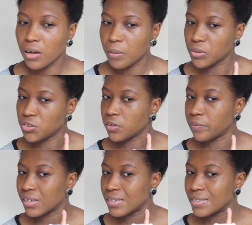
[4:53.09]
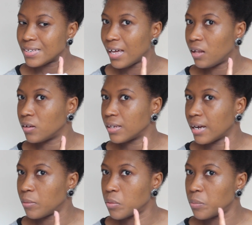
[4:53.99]
I'm not sure if you can tell on
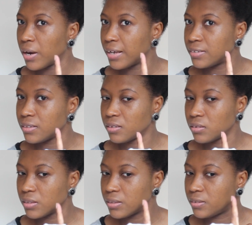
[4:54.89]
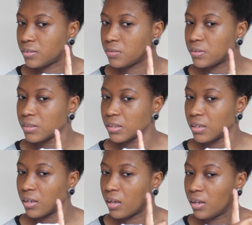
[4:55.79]
camera, but you can still
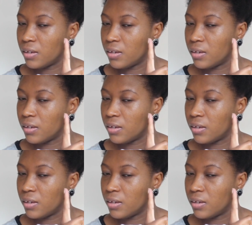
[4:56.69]
see